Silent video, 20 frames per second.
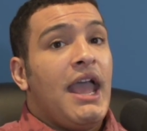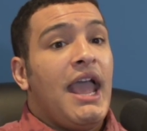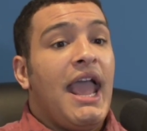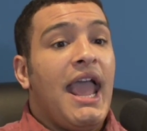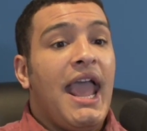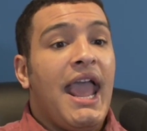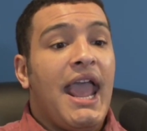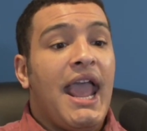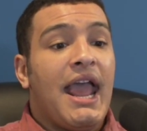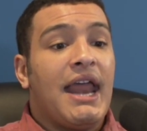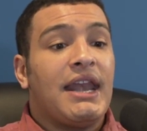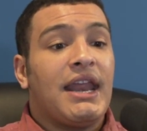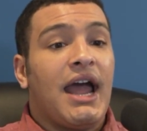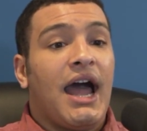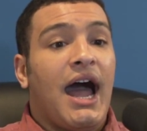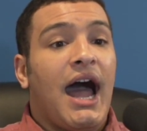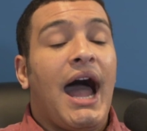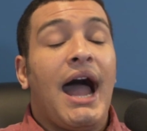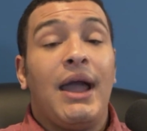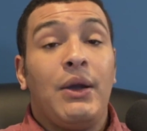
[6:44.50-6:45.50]
And
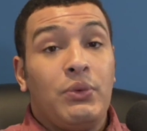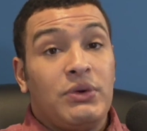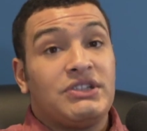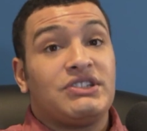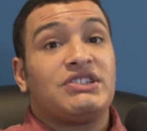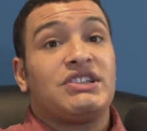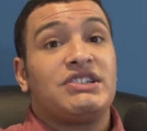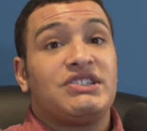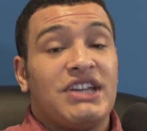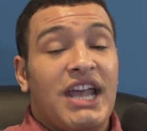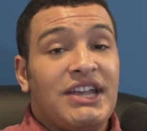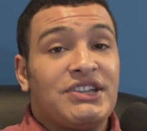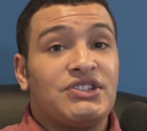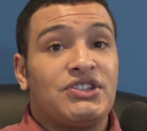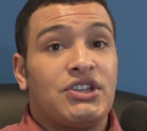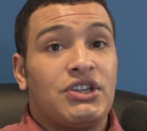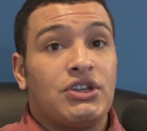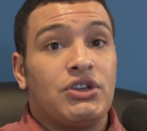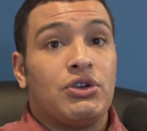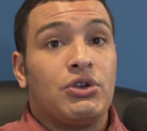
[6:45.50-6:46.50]
I would suggest
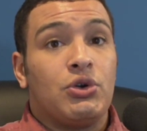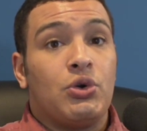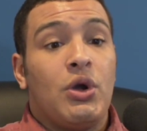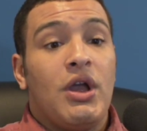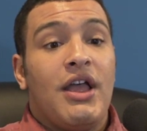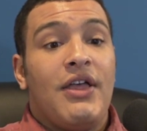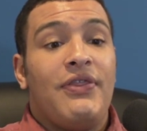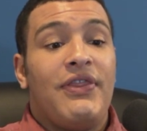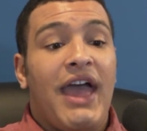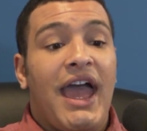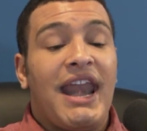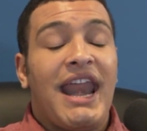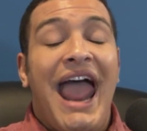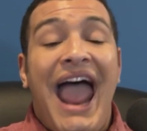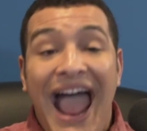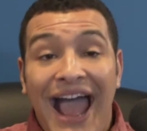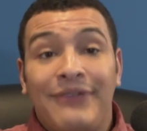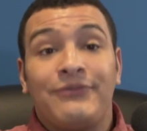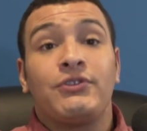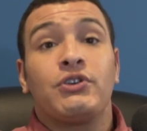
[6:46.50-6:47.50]
to you that
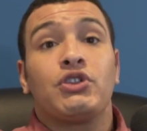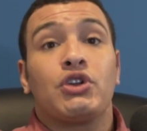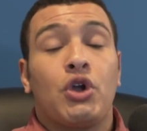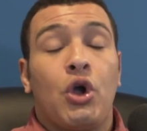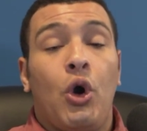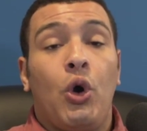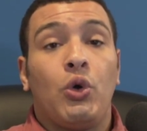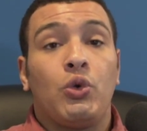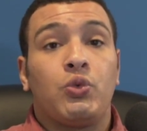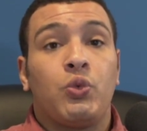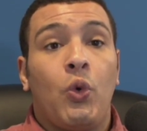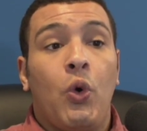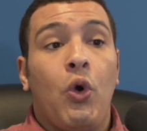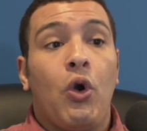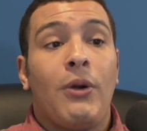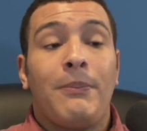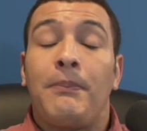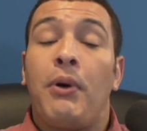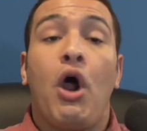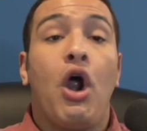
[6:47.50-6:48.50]
after the Cold
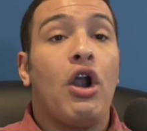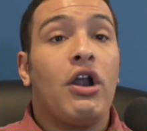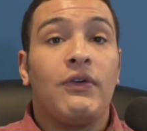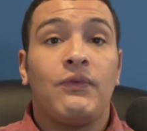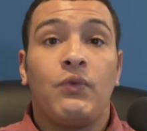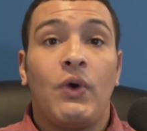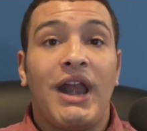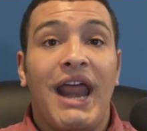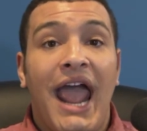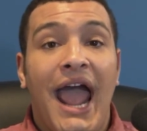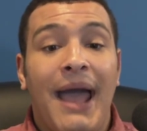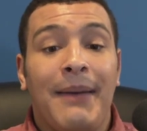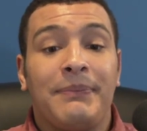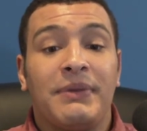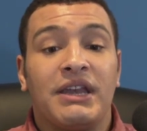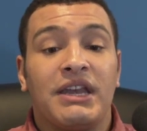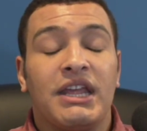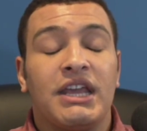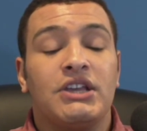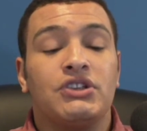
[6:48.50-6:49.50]
War, part of what
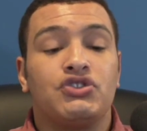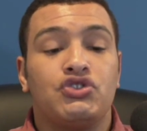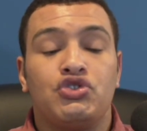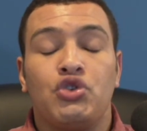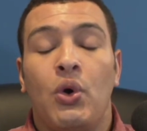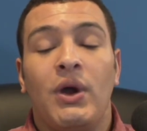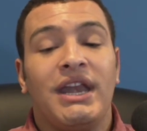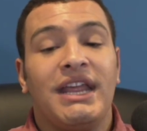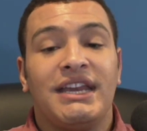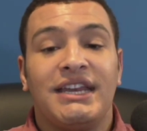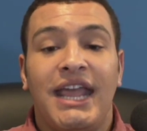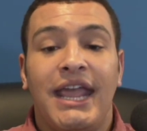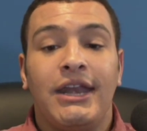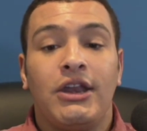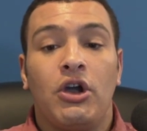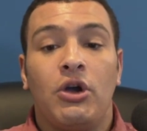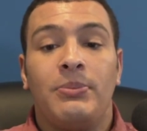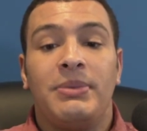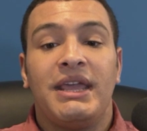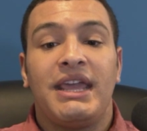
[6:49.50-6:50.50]
happened is joining
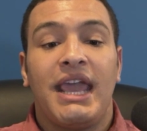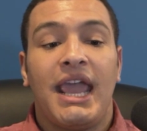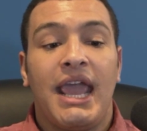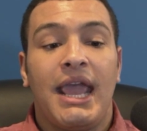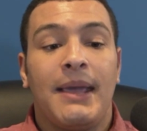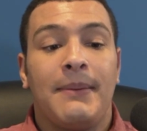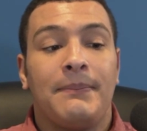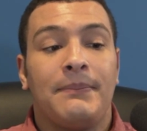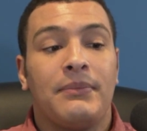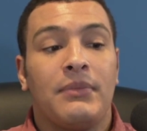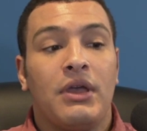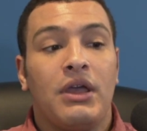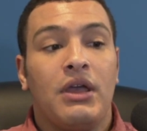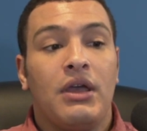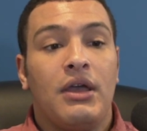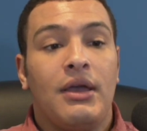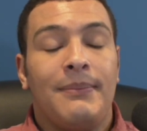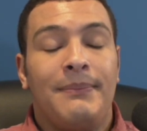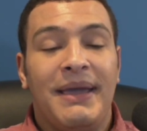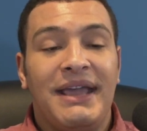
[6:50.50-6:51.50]
NATO became
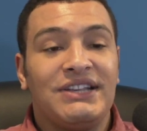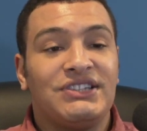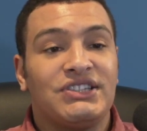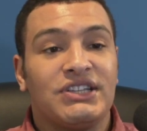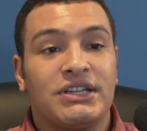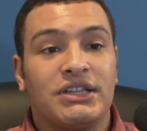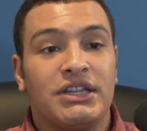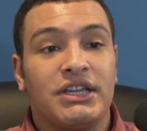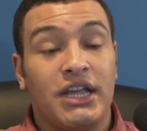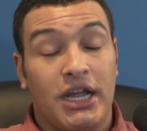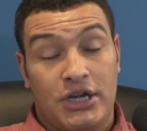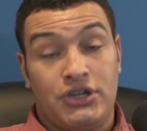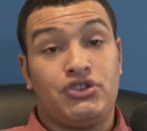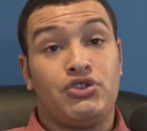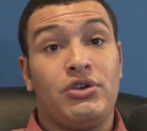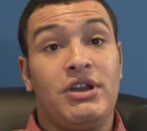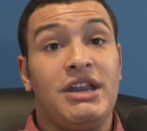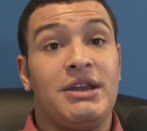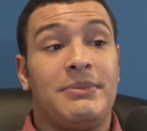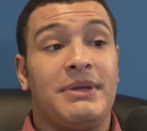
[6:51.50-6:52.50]
basically a
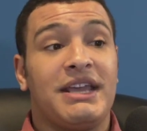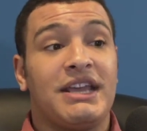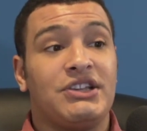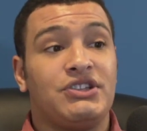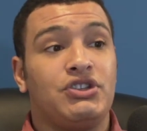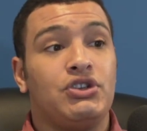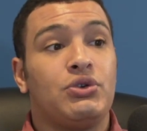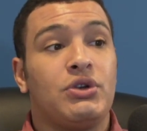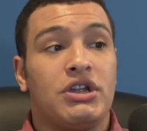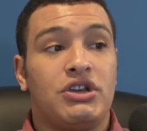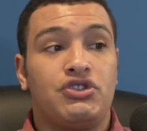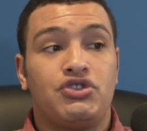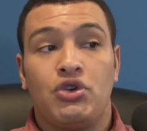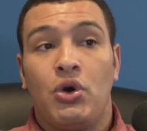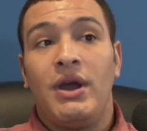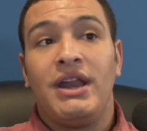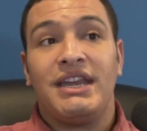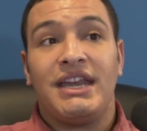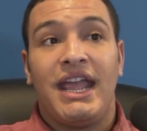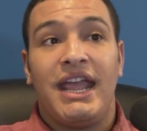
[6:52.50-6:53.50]
treat, because you could
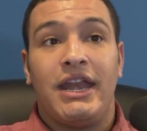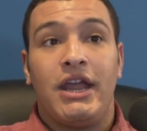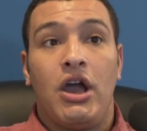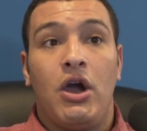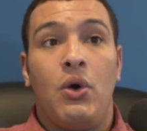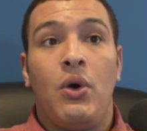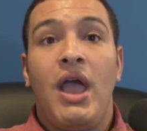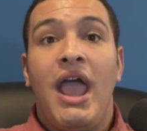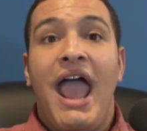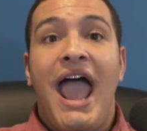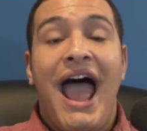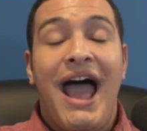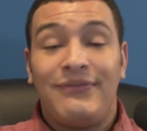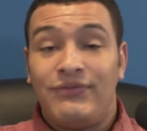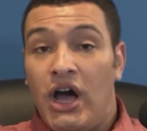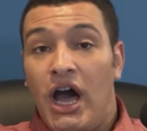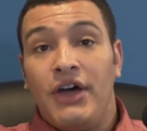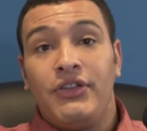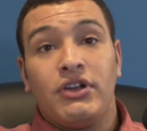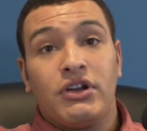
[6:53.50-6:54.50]
join NATO, have
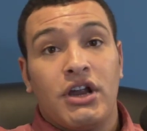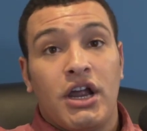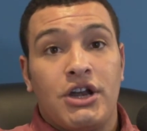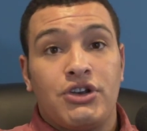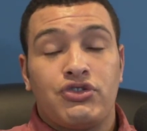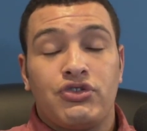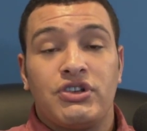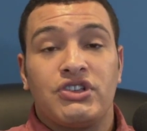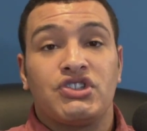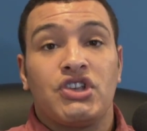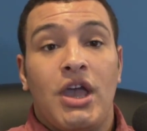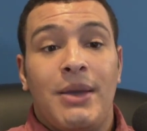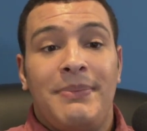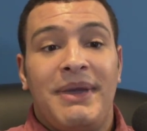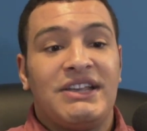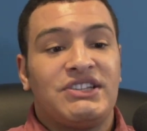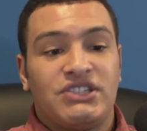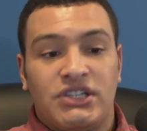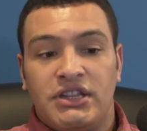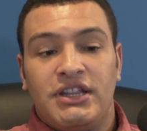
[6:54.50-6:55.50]
other countries
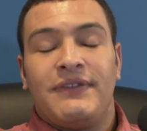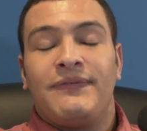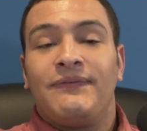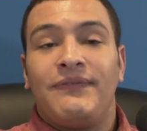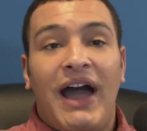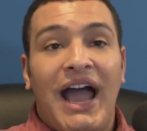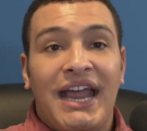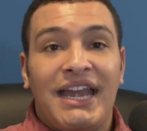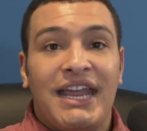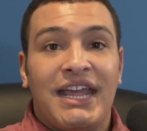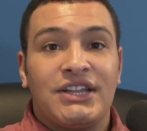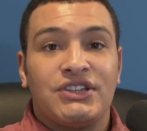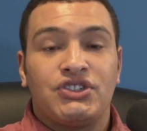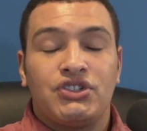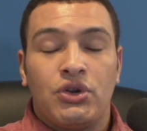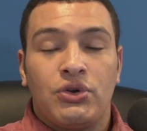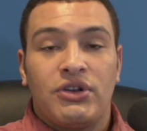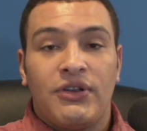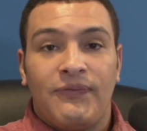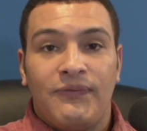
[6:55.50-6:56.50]
basically finance
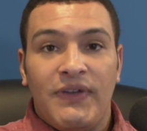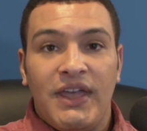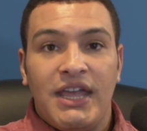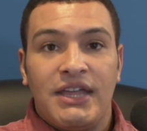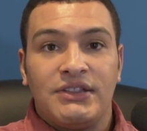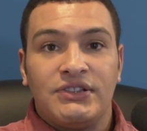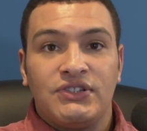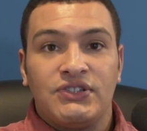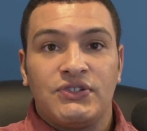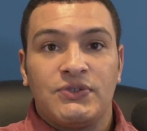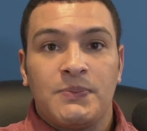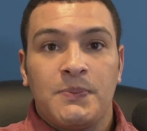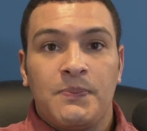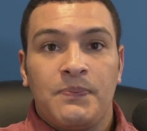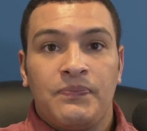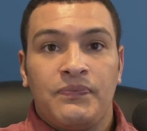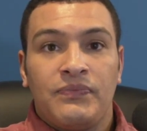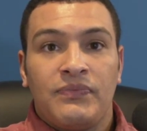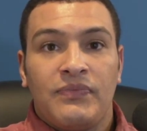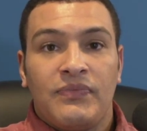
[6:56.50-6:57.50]
your defense,
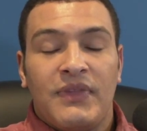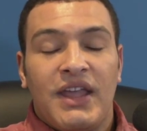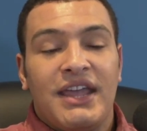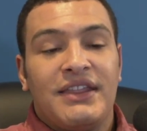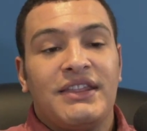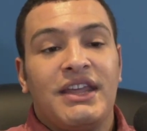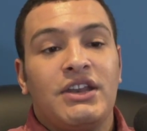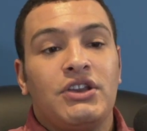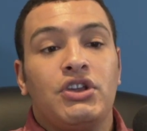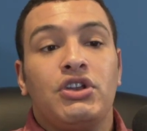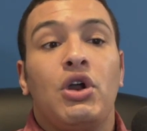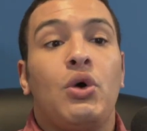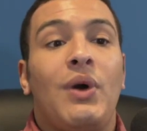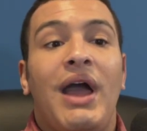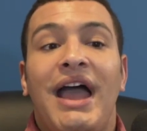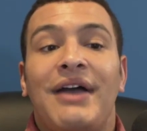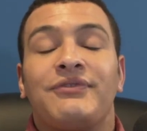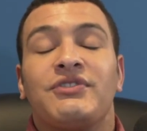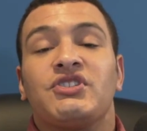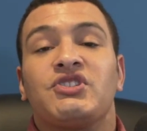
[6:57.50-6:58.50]
and then you don't
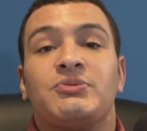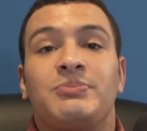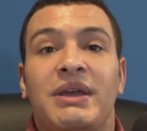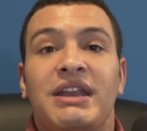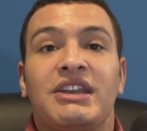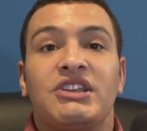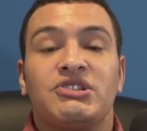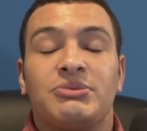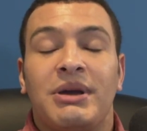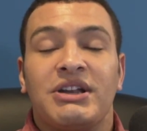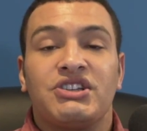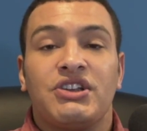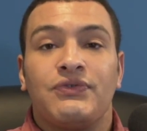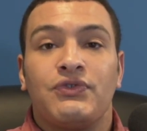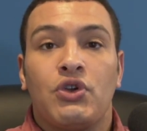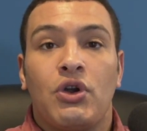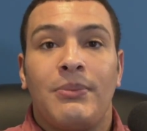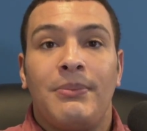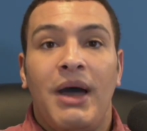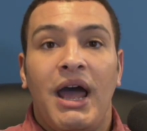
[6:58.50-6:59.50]
have to spend as much of
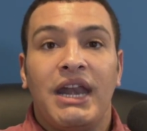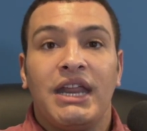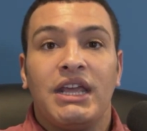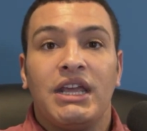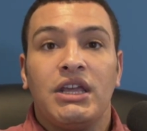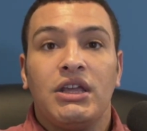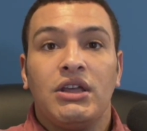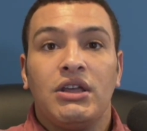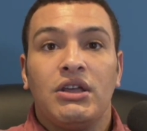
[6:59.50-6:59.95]
your money